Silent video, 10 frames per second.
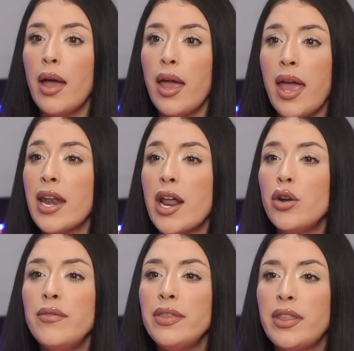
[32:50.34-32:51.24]
and I
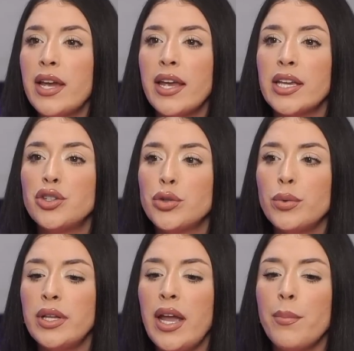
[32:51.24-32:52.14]
don't even think I can
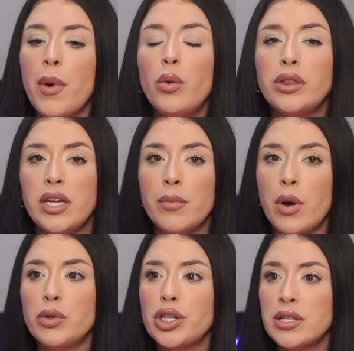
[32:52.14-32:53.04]
truly emote the
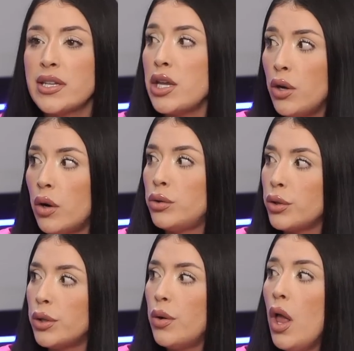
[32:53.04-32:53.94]
emotions that you go
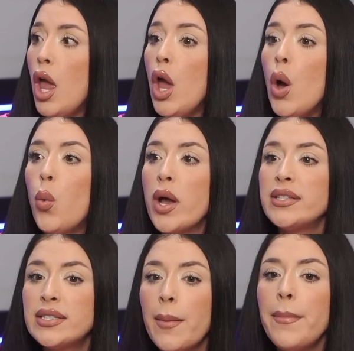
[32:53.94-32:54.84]
through yeah.
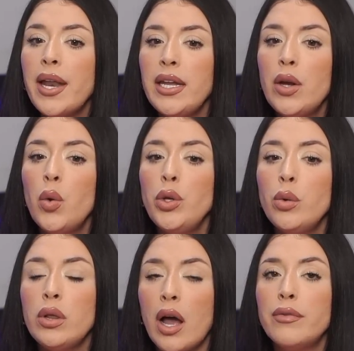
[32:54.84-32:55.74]
when somebody who
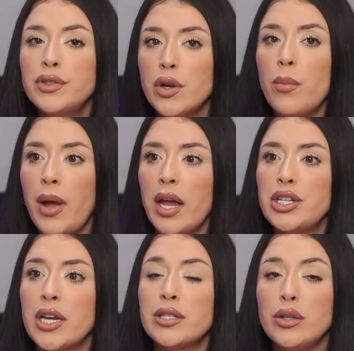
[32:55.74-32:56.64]
you love so
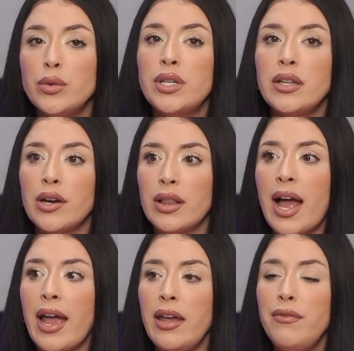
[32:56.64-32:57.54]
much is losing their
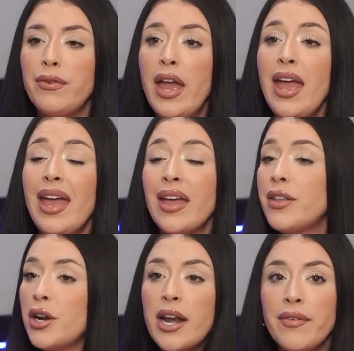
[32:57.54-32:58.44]
life
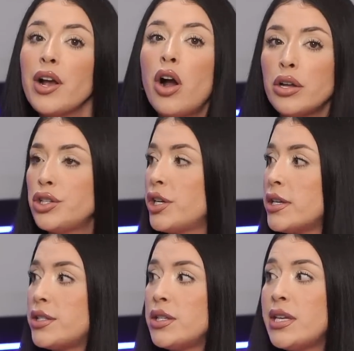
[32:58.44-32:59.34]
and they're not even
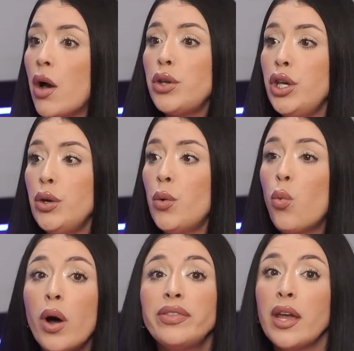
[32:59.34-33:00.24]
conscious to tell yeah. you
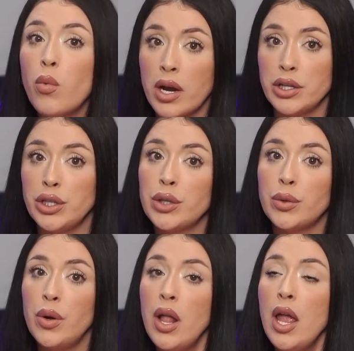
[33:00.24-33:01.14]
what they want to
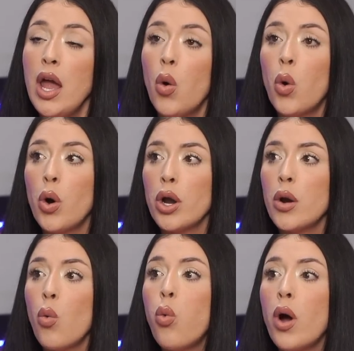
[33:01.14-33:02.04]
do
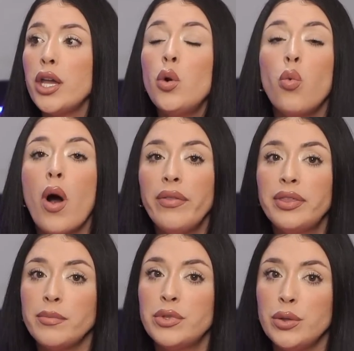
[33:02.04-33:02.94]
or what you
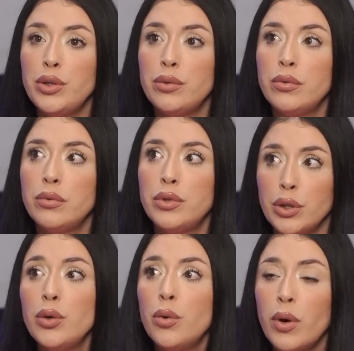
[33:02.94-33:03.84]
want them to
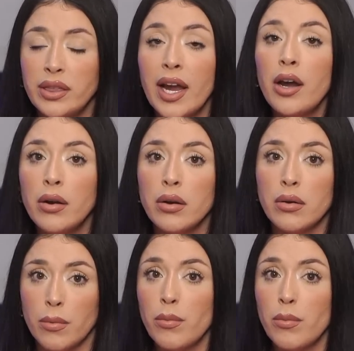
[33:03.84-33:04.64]
do with their